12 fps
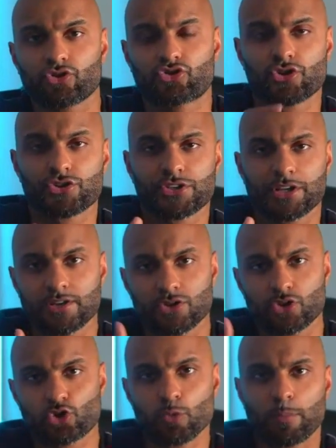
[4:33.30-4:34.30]
Tristan has
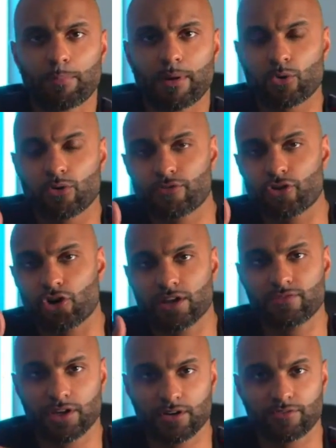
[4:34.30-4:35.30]
a superpower of not
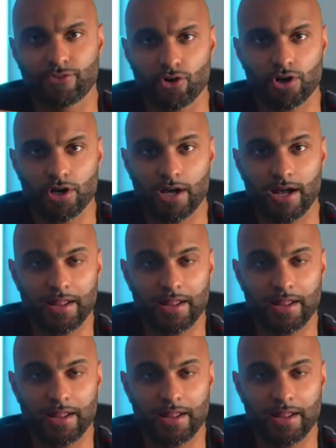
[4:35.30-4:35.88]
giving a fuck.